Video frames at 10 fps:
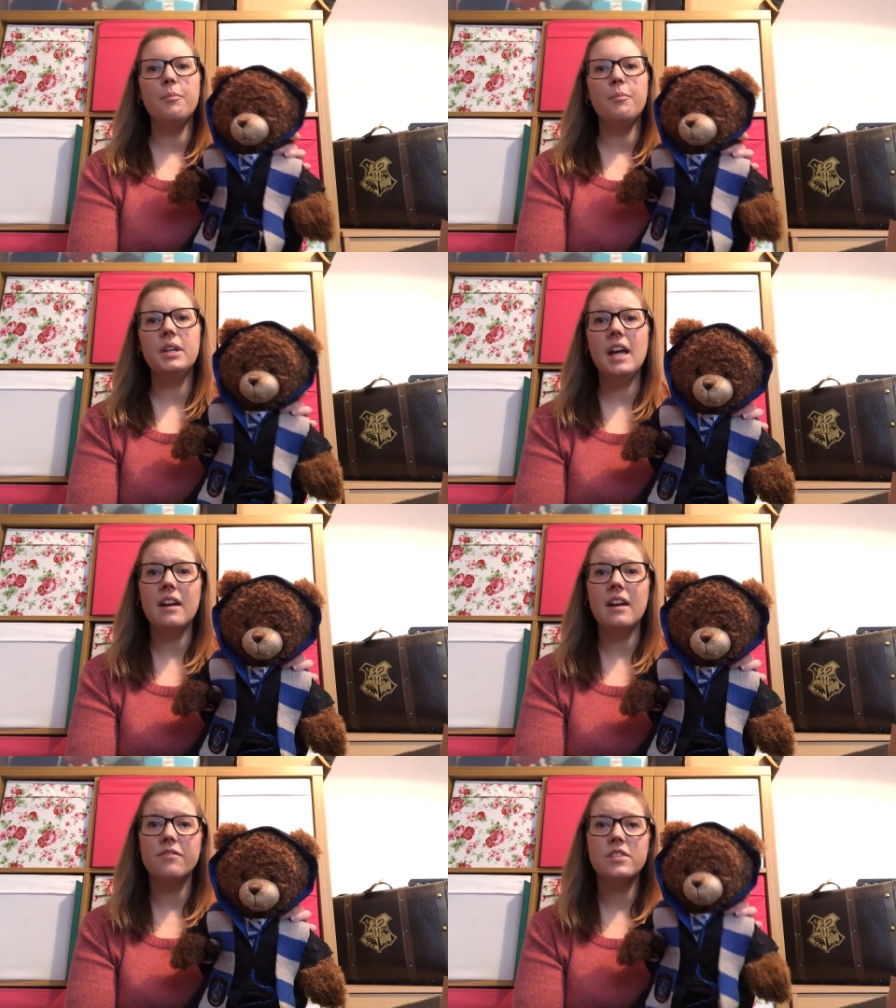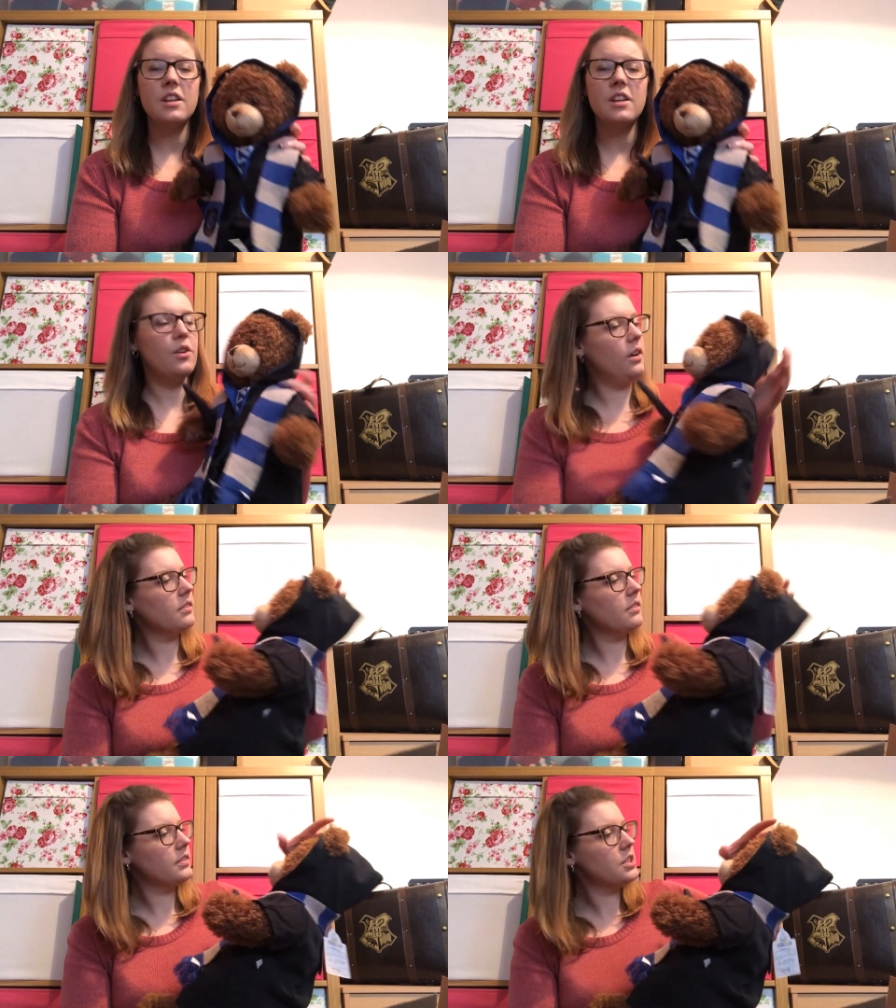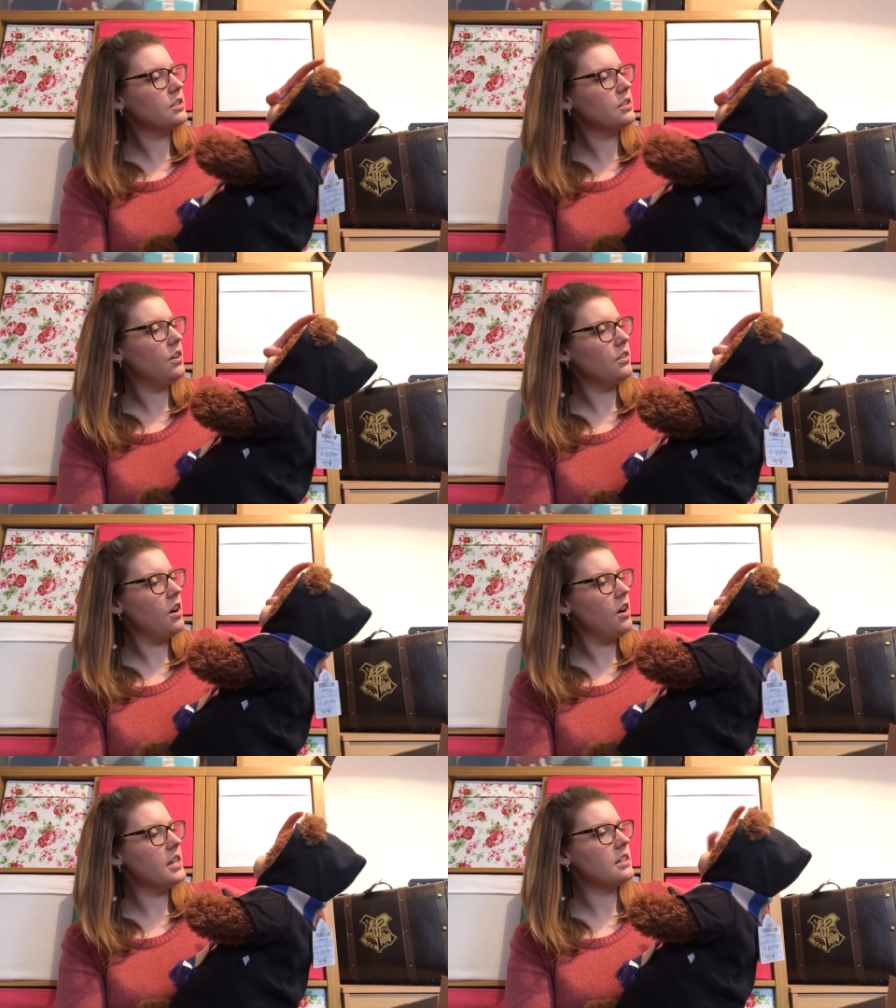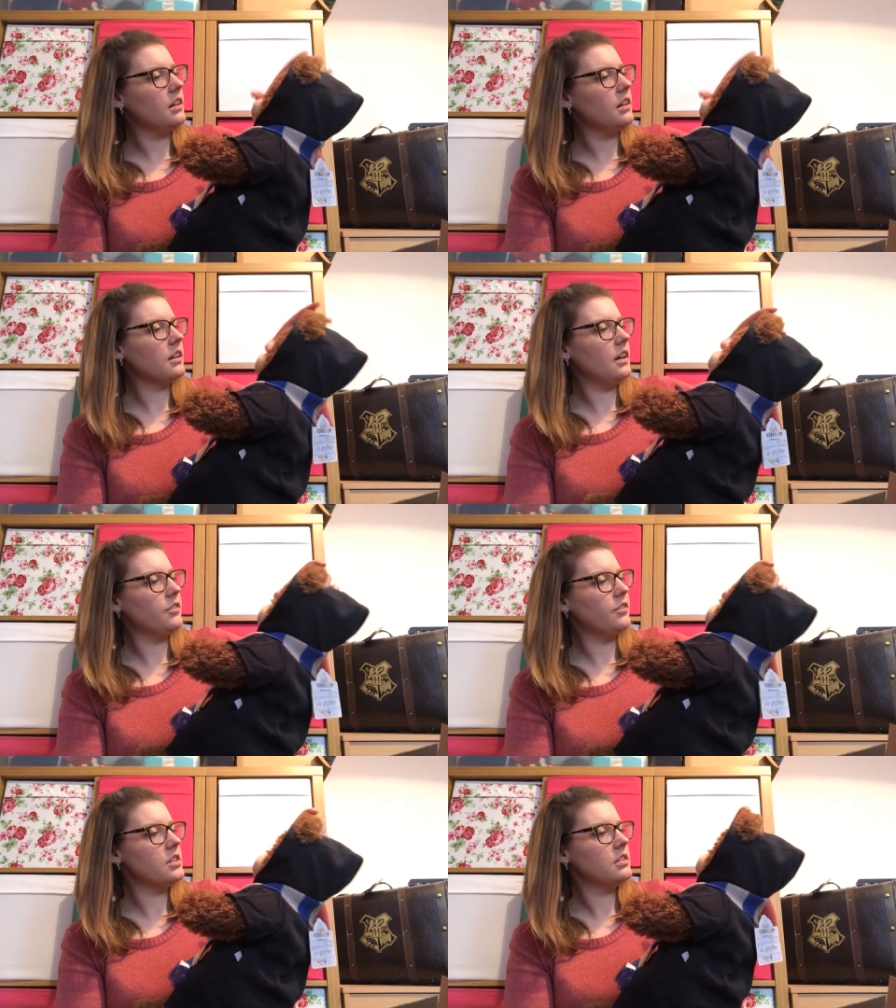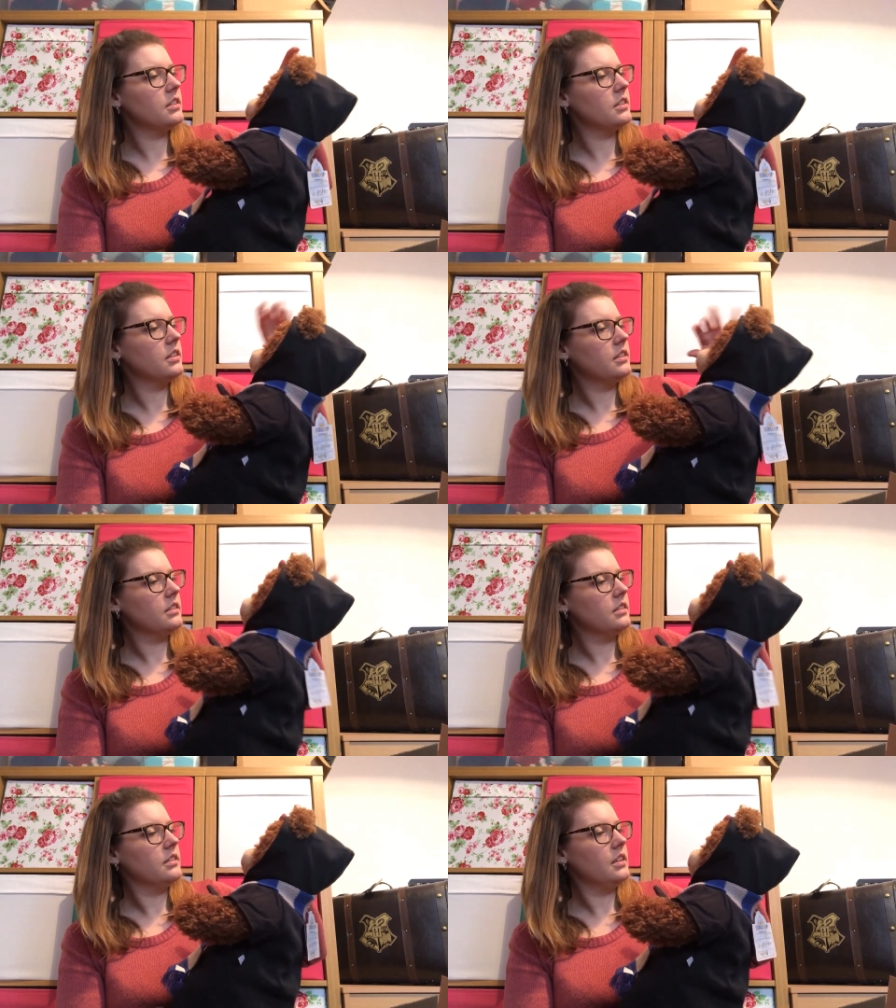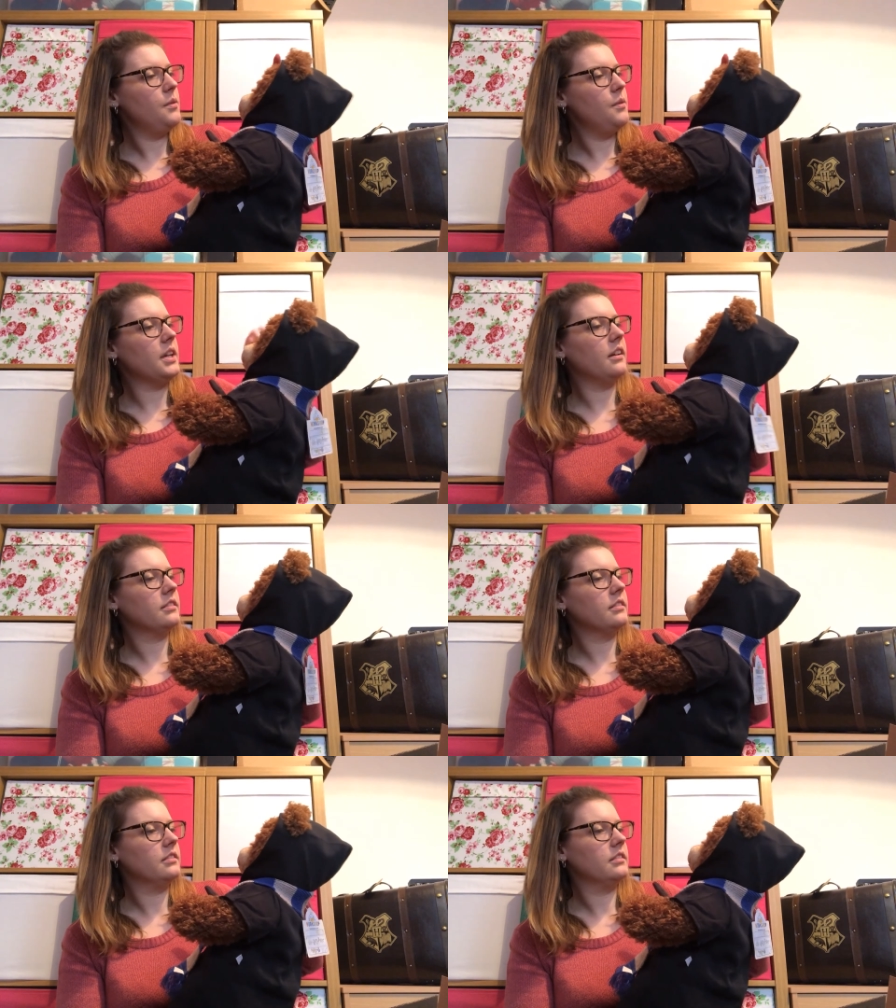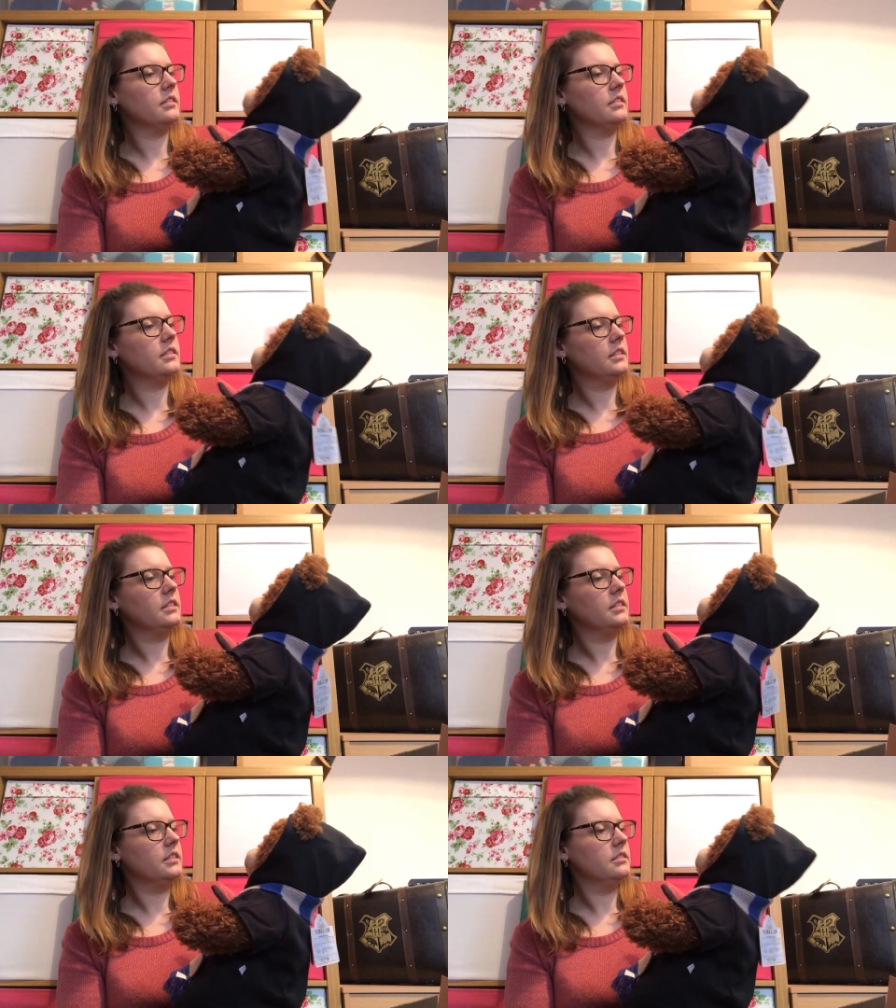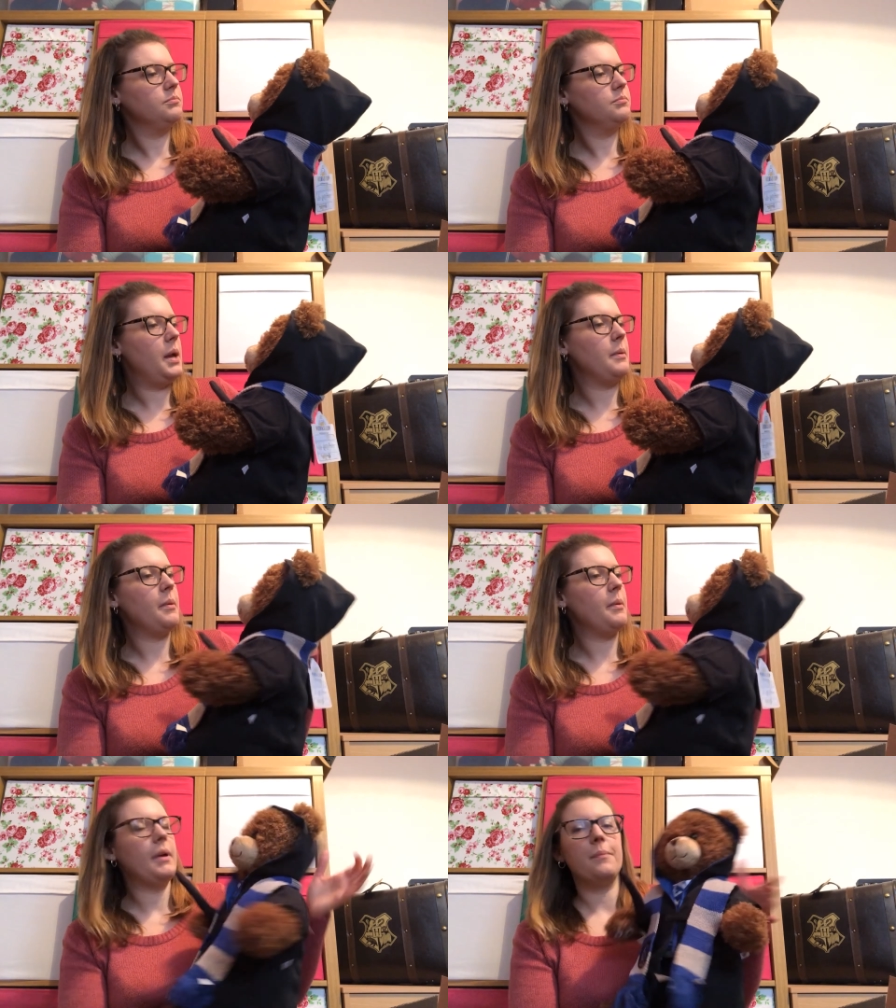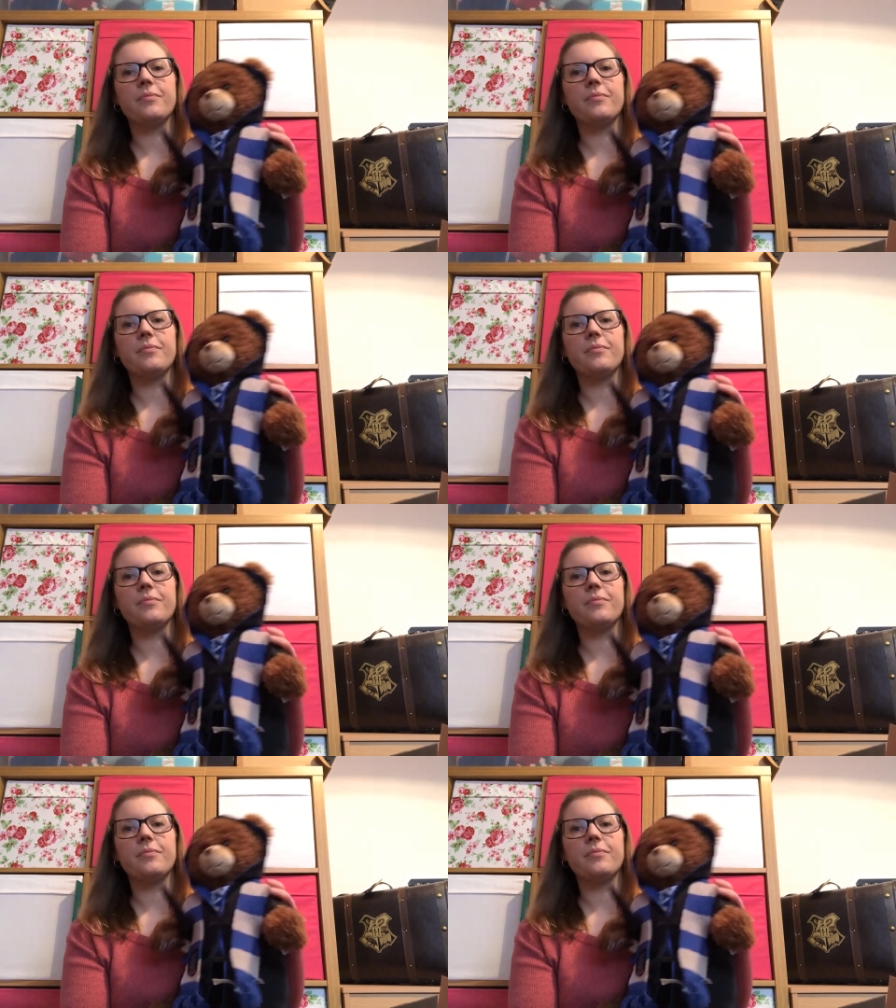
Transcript: But yeah, so um, she's got her eyes are kind of covered there we go. Maybe a bit better.